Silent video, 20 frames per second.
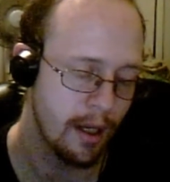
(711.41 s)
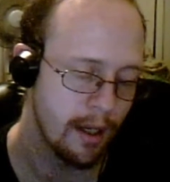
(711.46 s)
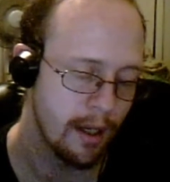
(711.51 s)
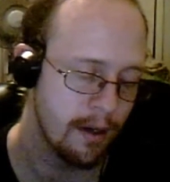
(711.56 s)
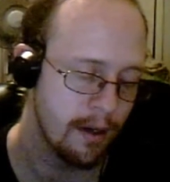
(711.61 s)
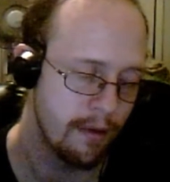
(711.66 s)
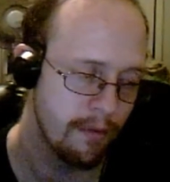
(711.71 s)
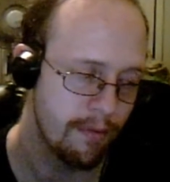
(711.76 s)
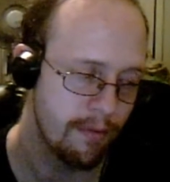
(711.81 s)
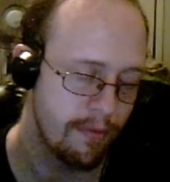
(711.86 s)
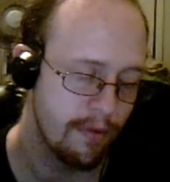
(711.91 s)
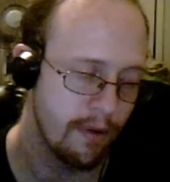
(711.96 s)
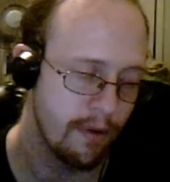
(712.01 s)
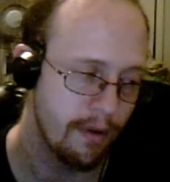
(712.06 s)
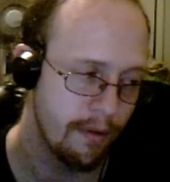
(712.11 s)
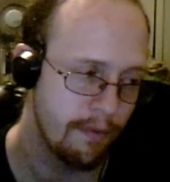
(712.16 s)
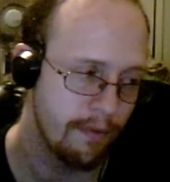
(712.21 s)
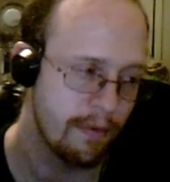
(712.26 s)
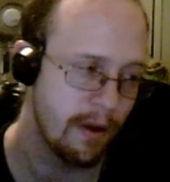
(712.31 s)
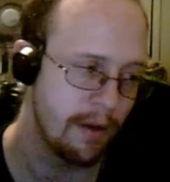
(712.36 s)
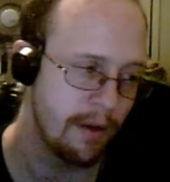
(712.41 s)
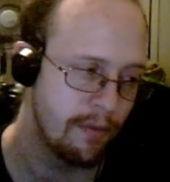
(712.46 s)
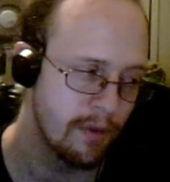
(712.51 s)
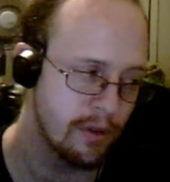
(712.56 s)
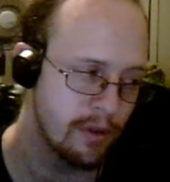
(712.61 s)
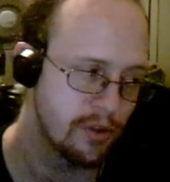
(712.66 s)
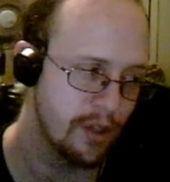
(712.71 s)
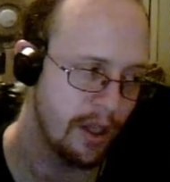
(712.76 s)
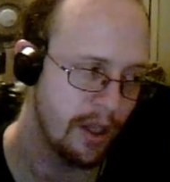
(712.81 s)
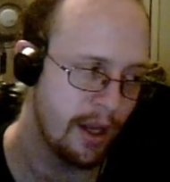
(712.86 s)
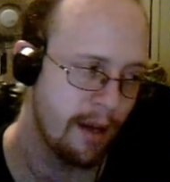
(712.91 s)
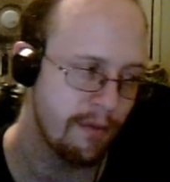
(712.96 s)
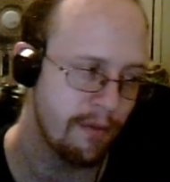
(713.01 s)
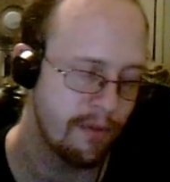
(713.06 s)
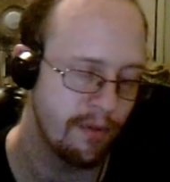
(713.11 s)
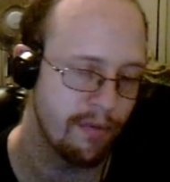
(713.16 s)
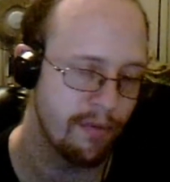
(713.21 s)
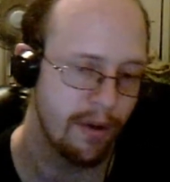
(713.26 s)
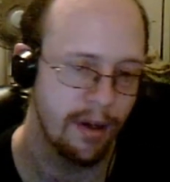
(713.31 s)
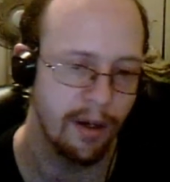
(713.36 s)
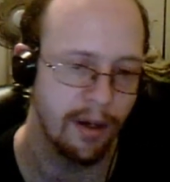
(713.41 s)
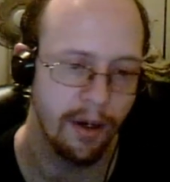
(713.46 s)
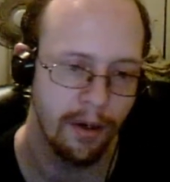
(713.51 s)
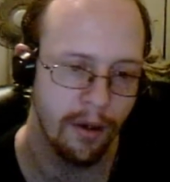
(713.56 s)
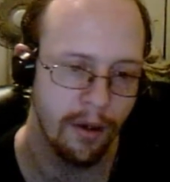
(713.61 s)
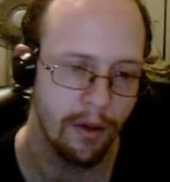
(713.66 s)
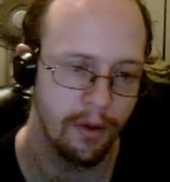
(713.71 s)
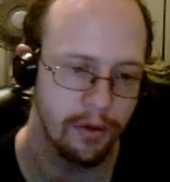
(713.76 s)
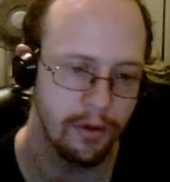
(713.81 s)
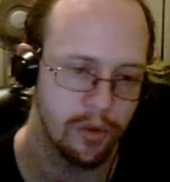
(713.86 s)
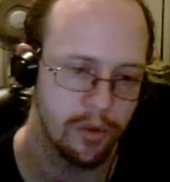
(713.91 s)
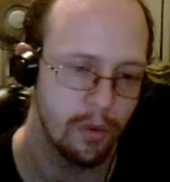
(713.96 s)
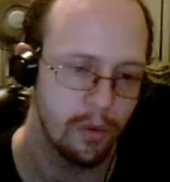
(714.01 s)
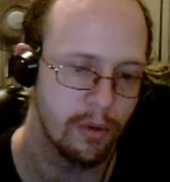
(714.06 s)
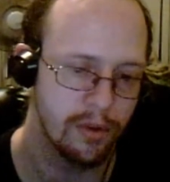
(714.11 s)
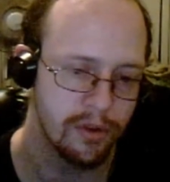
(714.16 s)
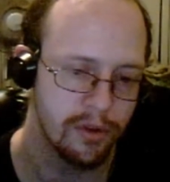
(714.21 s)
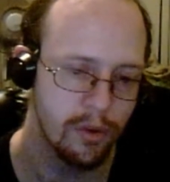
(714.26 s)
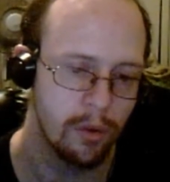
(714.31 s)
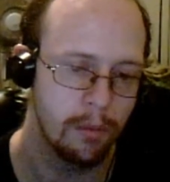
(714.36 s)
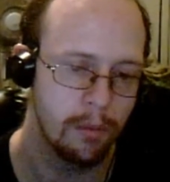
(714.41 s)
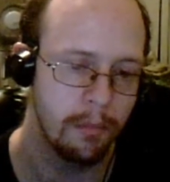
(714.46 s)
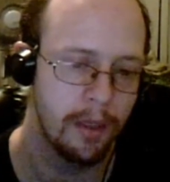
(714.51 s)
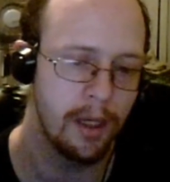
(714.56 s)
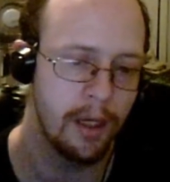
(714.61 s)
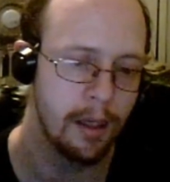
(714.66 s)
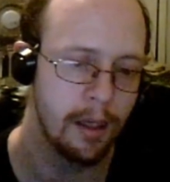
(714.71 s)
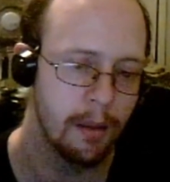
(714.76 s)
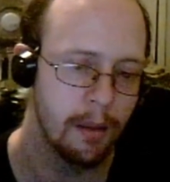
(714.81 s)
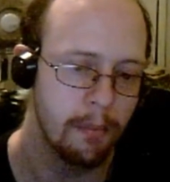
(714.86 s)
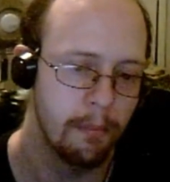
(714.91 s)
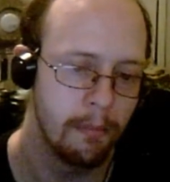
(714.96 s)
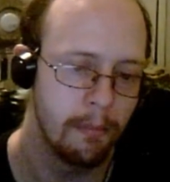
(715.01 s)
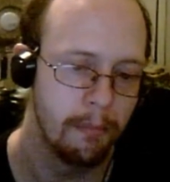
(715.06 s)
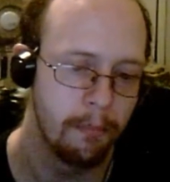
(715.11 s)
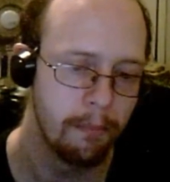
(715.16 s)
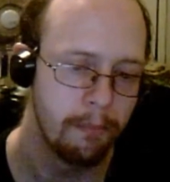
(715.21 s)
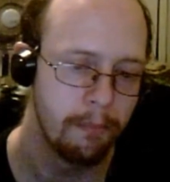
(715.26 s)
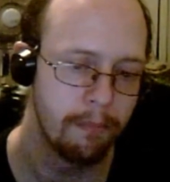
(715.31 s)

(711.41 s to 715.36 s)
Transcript: And if I eventually have to find another source or a medium